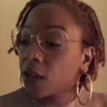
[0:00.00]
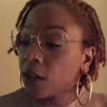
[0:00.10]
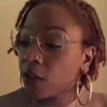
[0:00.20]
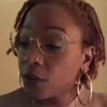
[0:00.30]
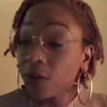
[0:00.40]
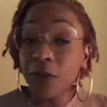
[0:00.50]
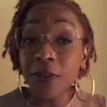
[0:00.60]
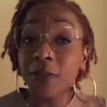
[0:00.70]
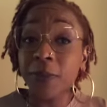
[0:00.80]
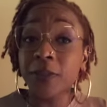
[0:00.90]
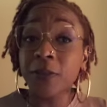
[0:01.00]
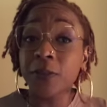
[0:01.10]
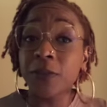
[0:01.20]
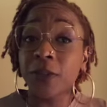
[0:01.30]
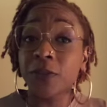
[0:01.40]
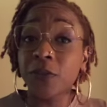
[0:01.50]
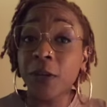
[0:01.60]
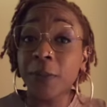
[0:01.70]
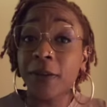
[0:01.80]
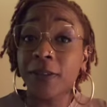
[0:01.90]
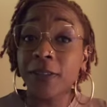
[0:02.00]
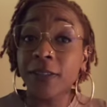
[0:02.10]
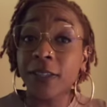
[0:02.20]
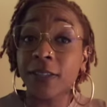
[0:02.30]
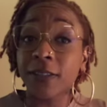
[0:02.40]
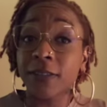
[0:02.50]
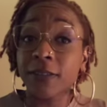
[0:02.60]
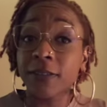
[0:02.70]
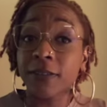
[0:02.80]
You knew this person was gonna drop all these others.